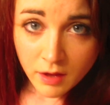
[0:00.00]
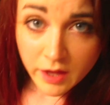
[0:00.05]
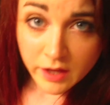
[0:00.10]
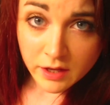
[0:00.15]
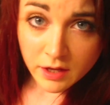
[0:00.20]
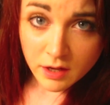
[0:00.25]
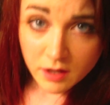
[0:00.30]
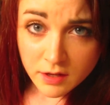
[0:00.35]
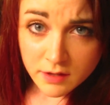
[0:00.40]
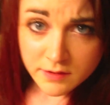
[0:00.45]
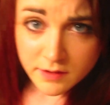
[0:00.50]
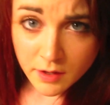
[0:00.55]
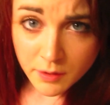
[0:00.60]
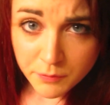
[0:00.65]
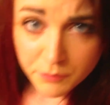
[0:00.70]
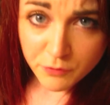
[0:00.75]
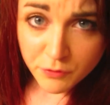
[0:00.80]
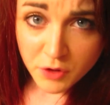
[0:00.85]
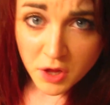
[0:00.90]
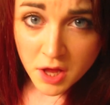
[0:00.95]
Hey guys,
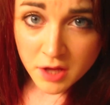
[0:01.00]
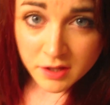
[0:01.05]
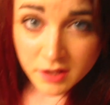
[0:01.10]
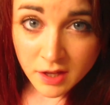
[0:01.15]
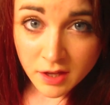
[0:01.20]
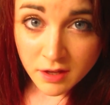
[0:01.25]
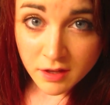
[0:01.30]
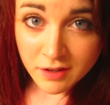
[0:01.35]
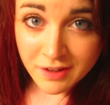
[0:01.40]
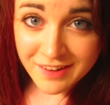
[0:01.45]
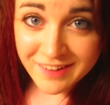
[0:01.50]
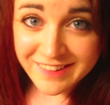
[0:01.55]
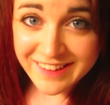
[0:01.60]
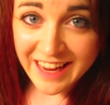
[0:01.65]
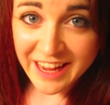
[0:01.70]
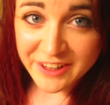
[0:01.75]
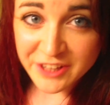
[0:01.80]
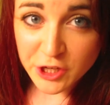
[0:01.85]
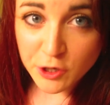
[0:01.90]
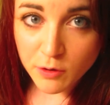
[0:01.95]
I'm vlogging
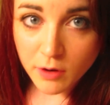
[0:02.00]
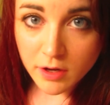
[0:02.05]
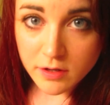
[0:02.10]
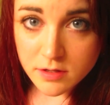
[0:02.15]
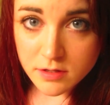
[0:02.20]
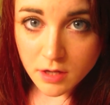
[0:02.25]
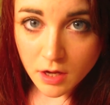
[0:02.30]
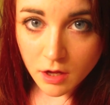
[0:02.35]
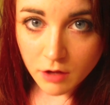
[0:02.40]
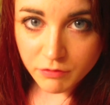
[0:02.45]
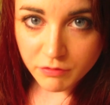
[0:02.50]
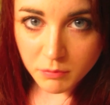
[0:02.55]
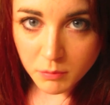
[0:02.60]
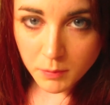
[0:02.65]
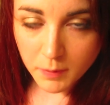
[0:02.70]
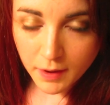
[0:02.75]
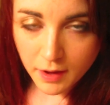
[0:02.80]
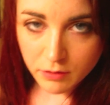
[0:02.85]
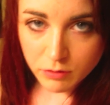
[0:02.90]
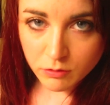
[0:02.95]
daily gray style
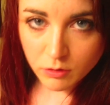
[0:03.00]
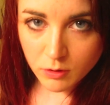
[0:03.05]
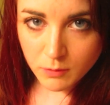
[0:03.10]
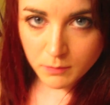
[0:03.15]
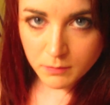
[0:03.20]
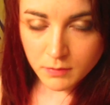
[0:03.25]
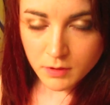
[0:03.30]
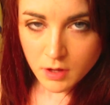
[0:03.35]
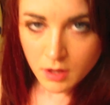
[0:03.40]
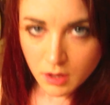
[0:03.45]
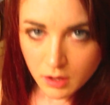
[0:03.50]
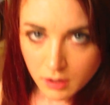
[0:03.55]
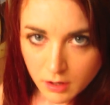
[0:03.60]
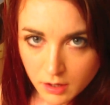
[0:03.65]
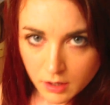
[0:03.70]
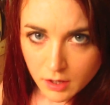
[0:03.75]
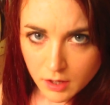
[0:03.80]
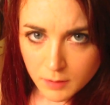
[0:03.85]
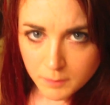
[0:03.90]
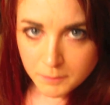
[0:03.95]
from bathroom
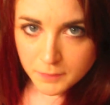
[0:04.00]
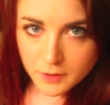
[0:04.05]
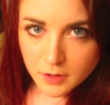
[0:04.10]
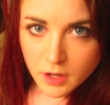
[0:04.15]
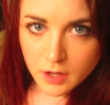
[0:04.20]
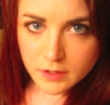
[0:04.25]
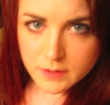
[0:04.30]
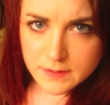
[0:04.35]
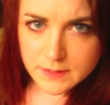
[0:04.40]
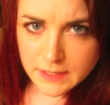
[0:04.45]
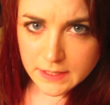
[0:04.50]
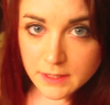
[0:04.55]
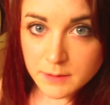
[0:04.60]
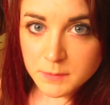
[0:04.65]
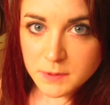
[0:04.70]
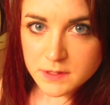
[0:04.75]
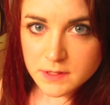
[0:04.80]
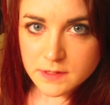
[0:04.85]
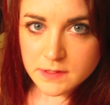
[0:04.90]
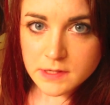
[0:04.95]
in Biloxi,
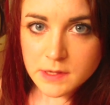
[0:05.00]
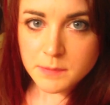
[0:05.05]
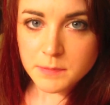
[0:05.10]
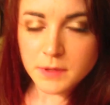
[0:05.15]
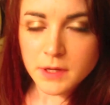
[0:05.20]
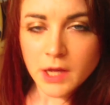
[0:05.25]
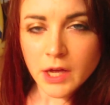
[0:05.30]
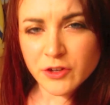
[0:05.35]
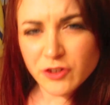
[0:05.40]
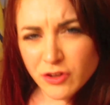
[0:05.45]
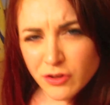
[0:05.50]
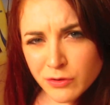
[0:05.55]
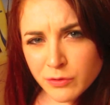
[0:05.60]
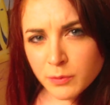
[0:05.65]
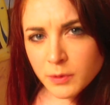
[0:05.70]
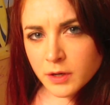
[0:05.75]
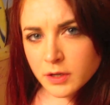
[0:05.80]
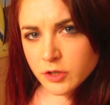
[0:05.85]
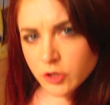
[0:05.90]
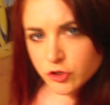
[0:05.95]
Mississippi. I
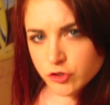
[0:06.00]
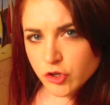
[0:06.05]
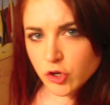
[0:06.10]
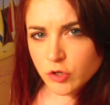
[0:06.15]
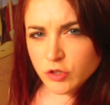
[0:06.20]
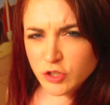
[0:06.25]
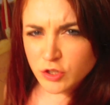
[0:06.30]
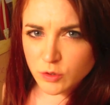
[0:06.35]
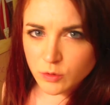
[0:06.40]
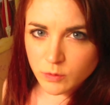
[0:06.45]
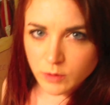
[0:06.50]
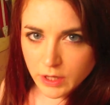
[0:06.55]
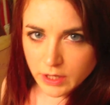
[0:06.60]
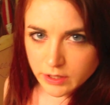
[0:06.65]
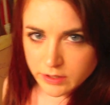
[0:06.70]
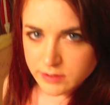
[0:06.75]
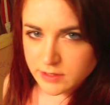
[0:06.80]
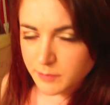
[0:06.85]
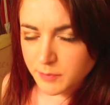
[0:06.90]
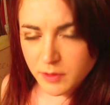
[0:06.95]
just wanted to show you
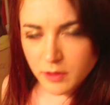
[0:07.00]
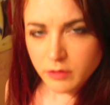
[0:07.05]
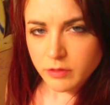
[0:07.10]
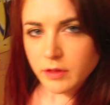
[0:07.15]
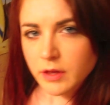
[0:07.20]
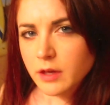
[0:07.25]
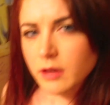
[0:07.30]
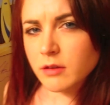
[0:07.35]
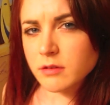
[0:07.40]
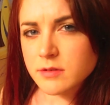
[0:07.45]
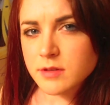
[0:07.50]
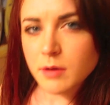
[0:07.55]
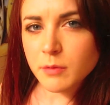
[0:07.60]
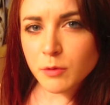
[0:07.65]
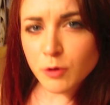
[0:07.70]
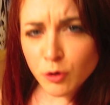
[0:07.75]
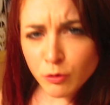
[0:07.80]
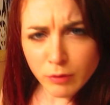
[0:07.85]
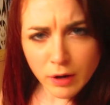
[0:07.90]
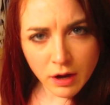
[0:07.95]
like some of the things that
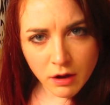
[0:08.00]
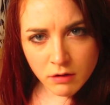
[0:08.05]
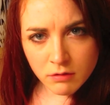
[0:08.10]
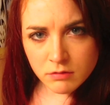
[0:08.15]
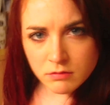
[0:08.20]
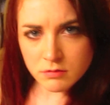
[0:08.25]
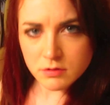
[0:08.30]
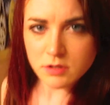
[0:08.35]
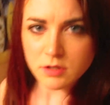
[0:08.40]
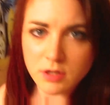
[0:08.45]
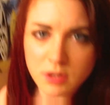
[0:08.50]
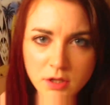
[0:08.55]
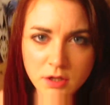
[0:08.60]
were around.